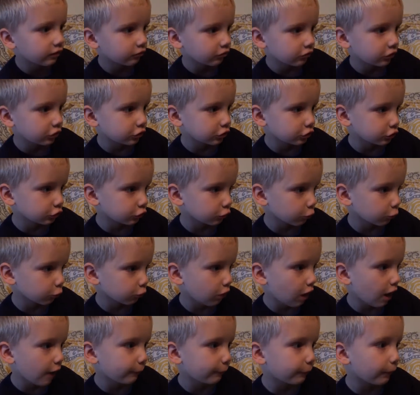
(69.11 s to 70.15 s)
is when you
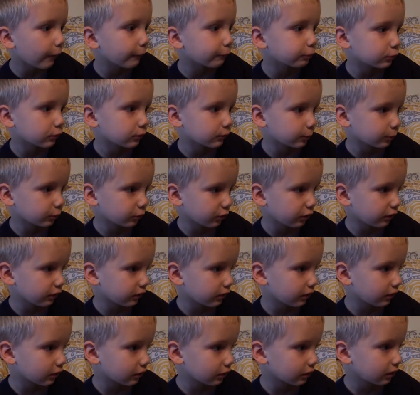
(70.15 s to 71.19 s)
wrap up the
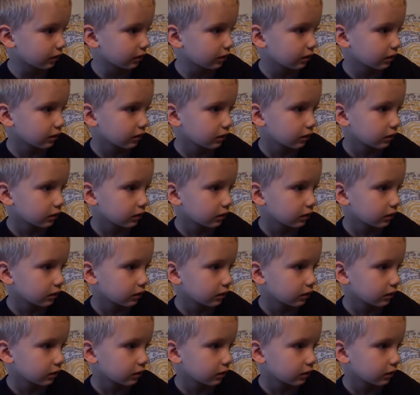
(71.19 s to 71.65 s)
presents.